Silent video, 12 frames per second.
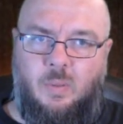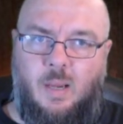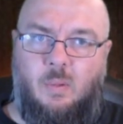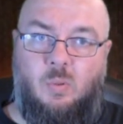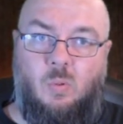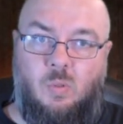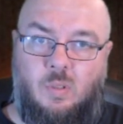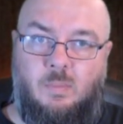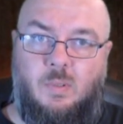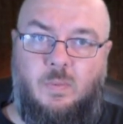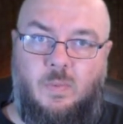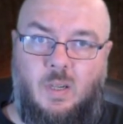That was awesome
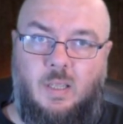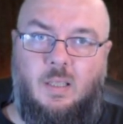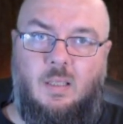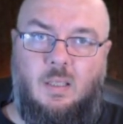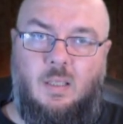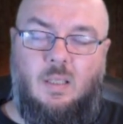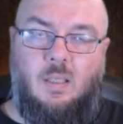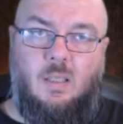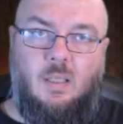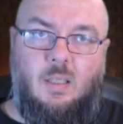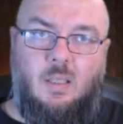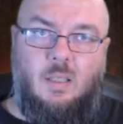to fight.
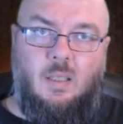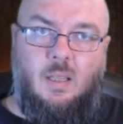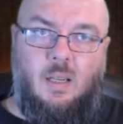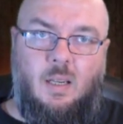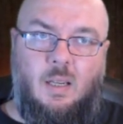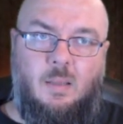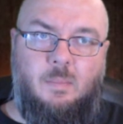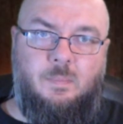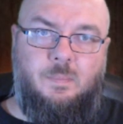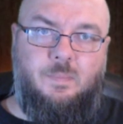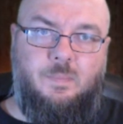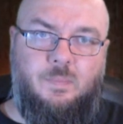
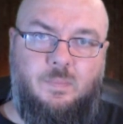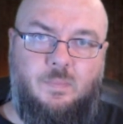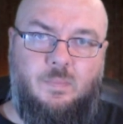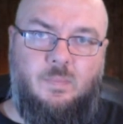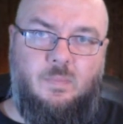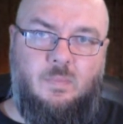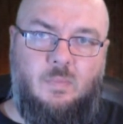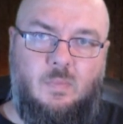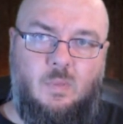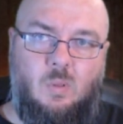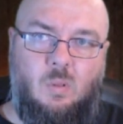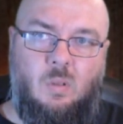Um,
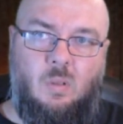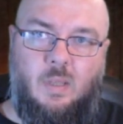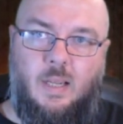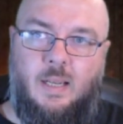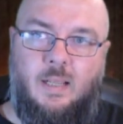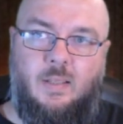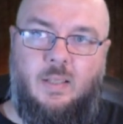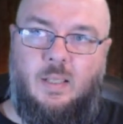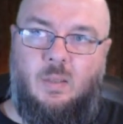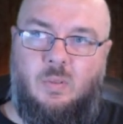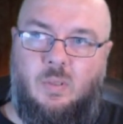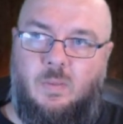or anything
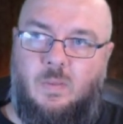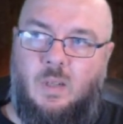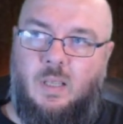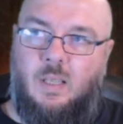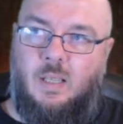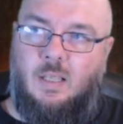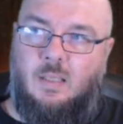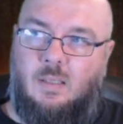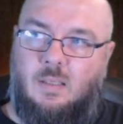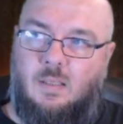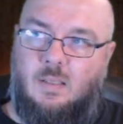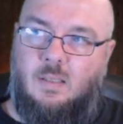else to fight
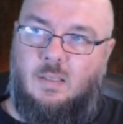against?